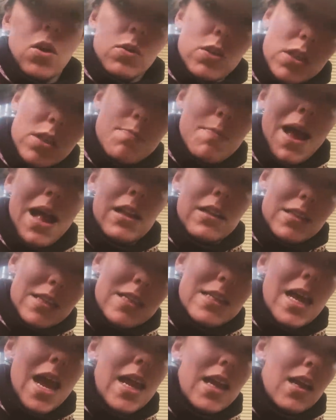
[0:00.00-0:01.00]
smell to
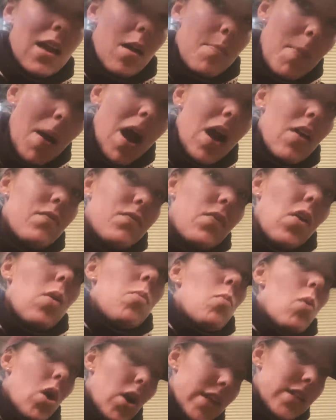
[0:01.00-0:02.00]
take apart from
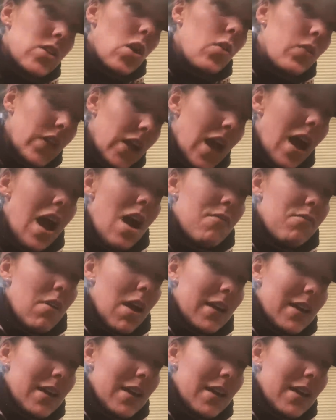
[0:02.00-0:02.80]
what is on the calf right